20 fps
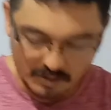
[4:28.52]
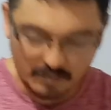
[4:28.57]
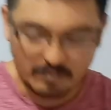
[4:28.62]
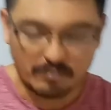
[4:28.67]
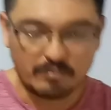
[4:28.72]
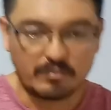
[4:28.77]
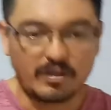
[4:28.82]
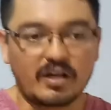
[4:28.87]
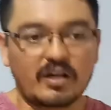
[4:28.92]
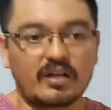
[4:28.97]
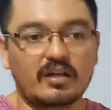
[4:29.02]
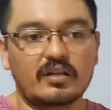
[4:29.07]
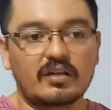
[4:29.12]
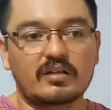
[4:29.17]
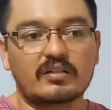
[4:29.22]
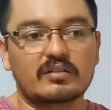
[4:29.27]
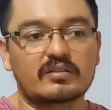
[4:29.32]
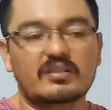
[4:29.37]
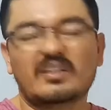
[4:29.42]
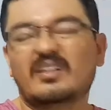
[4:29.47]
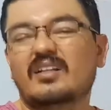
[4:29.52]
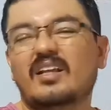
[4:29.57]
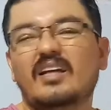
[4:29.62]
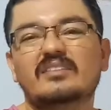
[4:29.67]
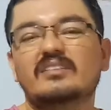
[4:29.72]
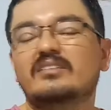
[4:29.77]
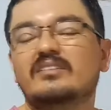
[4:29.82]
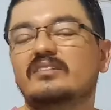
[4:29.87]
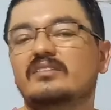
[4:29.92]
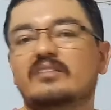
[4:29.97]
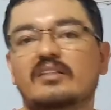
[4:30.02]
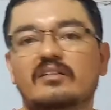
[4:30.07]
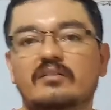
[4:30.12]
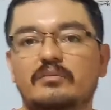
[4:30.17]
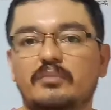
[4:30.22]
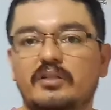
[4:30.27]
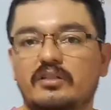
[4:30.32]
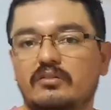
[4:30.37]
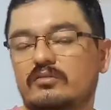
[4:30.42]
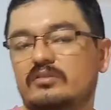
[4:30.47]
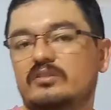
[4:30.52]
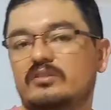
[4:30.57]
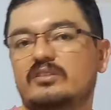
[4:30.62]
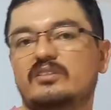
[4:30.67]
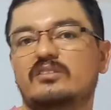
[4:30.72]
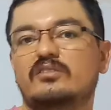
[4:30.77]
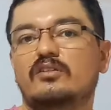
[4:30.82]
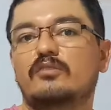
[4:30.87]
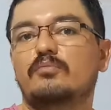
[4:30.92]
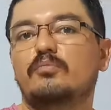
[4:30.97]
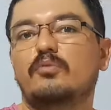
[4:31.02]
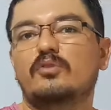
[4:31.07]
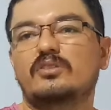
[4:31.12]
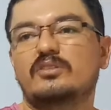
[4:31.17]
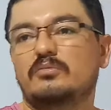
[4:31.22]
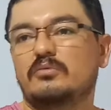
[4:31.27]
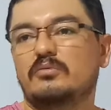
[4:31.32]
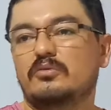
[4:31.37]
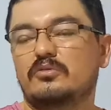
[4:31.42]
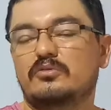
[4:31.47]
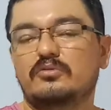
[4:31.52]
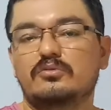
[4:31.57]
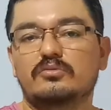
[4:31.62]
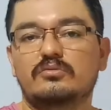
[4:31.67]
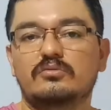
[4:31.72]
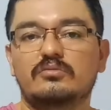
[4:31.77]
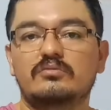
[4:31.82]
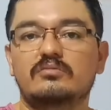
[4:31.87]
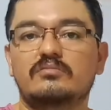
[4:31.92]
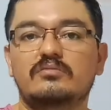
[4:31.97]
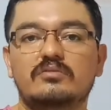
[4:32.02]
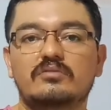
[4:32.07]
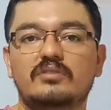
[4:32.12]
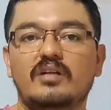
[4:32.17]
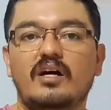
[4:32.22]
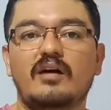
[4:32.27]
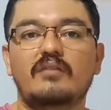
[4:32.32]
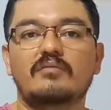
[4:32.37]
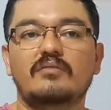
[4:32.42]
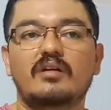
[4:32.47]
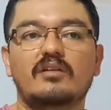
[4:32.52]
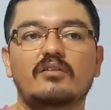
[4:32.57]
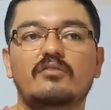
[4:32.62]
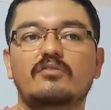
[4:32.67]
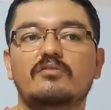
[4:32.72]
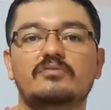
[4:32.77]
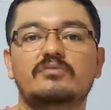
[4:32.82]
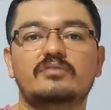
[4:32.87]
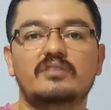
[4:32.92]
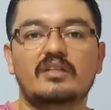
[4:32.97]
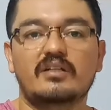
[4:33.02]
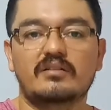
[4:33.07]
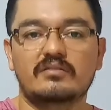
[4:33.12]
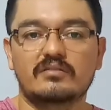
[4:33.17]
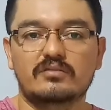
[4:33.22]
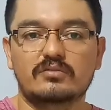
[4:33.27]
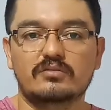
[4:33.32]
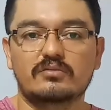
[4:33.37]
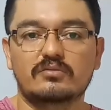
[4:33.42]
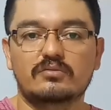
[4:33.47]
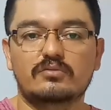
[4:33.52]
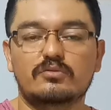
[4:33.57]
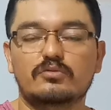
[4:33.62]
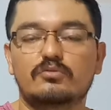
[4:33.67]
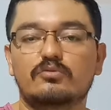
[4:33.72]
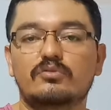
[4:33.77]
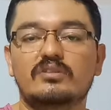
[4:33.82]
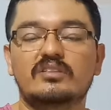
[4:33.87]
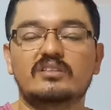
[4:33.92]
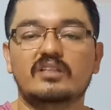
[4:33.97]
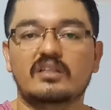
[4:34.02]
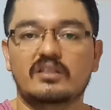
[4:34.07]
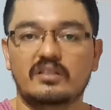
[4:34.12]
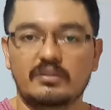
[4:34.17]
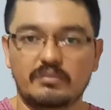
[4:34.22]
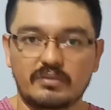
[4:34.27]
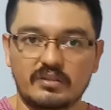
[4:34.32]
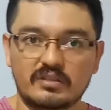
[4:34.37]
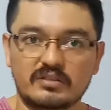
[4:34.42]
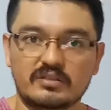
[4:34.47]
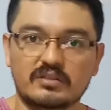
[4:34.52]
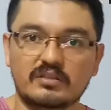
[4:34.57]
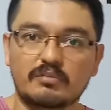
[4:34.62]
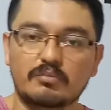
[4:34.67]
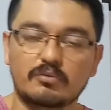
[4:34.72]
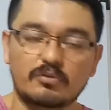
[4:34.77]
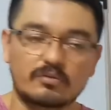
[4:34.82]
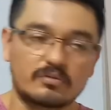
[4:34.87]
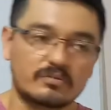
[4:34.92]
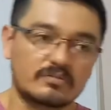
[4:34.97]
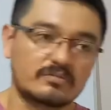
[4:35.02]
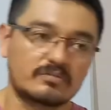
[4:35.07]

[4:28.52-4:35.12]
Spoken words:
But the class is 30 minutes, it's not possible to have a lot of time to do these activities in the group.